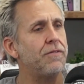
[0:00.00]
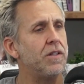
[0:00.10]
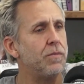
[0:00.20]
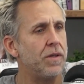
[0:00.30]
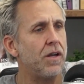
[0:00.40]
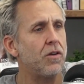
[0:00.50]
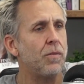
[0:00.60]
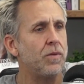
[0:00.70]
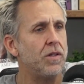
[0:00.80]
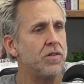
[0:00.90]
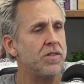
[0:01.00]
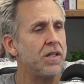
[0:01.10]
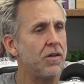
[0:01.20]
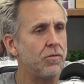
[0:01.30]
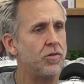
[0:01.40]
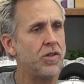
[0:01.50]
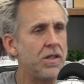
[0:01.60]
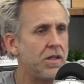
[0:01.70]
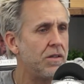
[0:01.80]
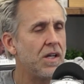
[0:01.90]
He had been out a couple of years. They had a
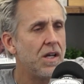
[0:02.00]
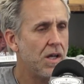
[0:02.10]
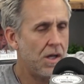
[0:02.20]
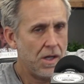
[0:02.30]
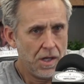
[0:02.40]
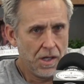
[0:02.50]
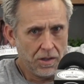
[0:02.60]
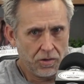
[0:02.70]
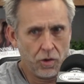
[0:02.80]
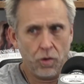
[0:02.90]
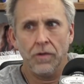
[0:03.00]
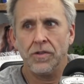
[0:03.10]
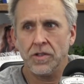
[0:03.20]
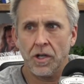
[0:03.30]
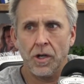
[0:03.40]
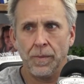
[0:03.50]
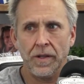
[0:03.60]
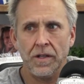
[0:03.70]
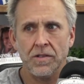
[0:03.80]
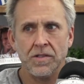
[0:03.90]
rotating door of guitar
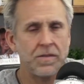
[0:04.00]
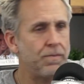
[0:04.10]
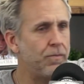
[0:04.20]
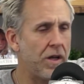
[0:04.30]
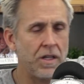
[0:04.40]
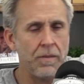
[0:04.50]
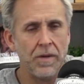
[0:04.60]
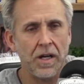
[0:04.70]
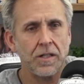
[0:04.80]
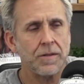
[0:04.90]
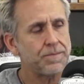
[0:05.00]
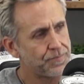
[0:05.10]
players running amok.